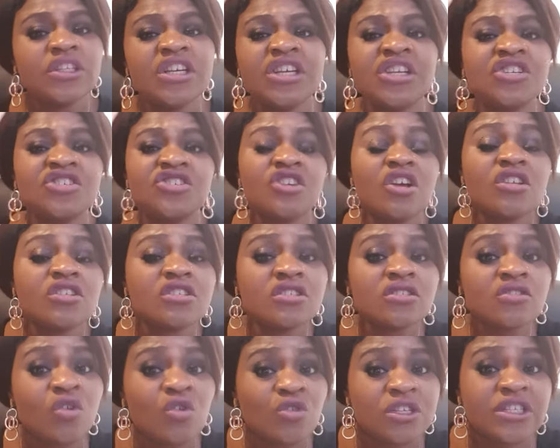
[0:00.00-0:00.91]
He
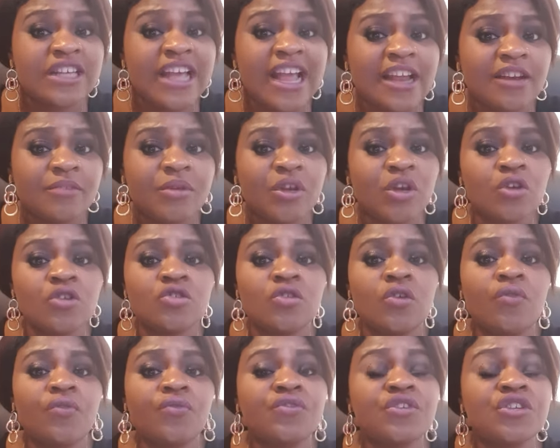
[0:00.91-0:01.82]
just consigned because
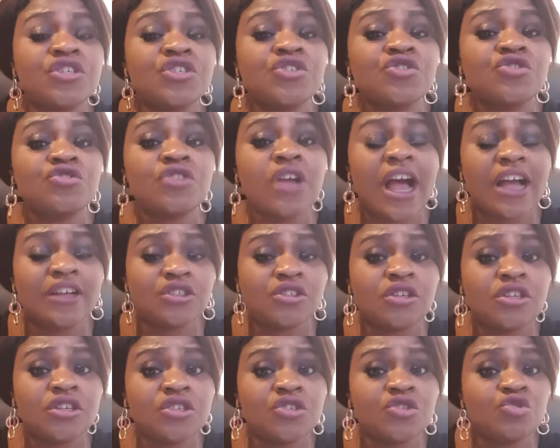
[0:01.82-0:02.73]
of
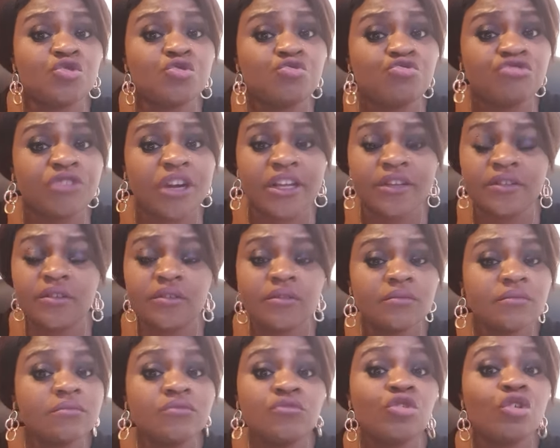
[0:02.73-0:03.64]
his children.
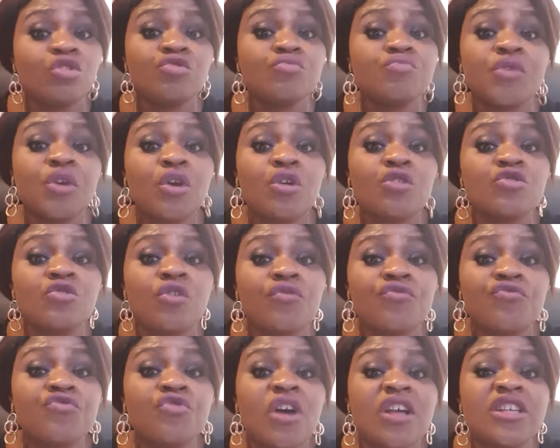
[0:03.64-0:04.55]
Not because
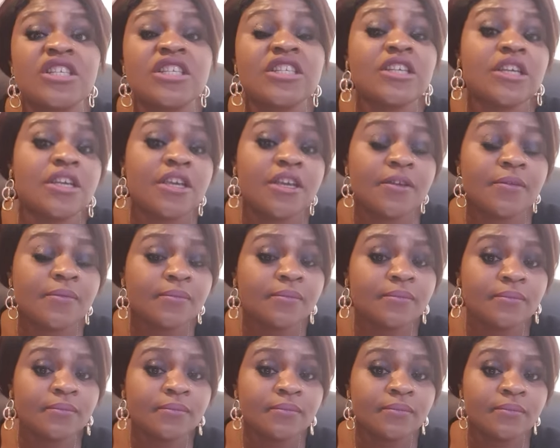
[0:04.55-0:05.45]
of you are sick.
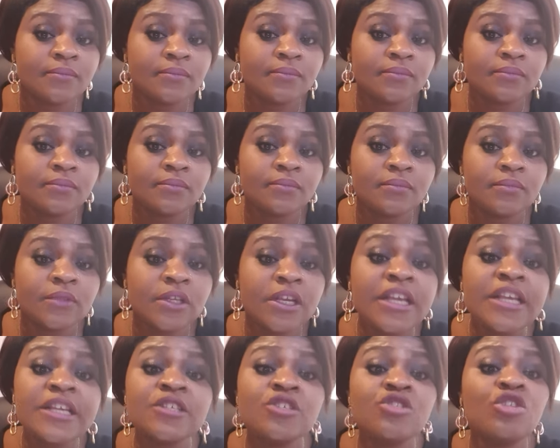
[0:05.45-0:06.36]

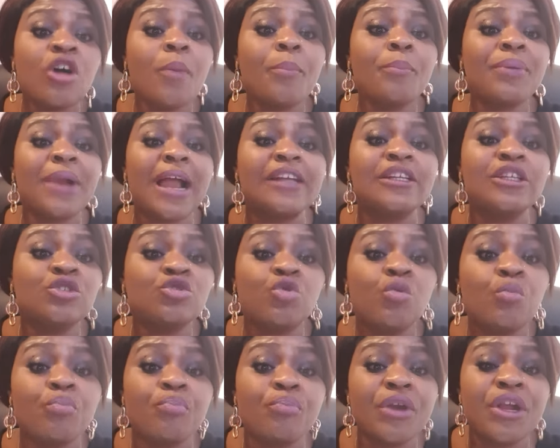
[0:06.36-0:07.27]
He's not planning
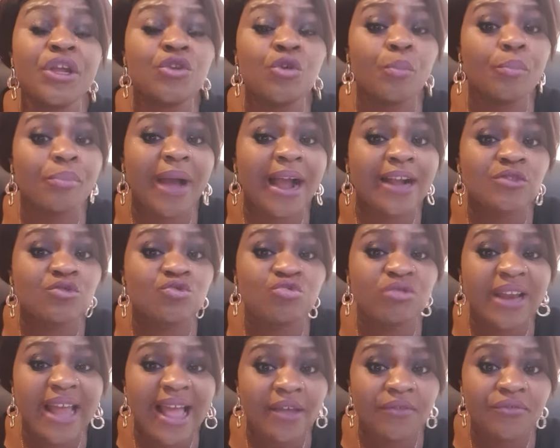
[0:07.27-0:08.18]
to bring you back to
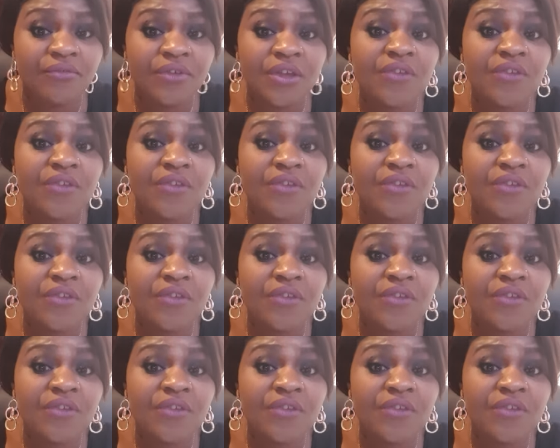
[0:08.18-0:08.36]
life.